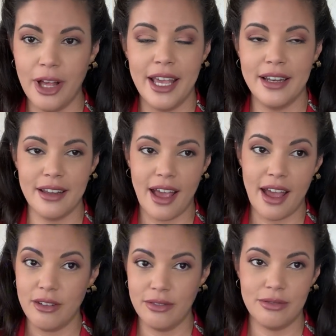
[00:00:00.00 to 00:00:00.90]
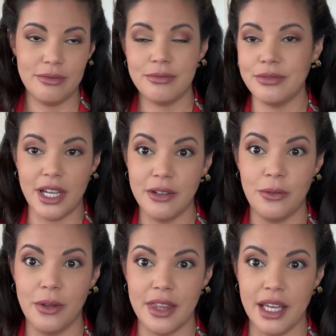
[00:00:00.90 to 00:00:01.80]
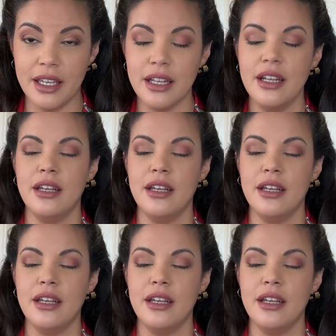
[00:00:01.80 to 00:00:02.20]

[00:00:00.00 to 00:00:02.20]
and I'm fine with that.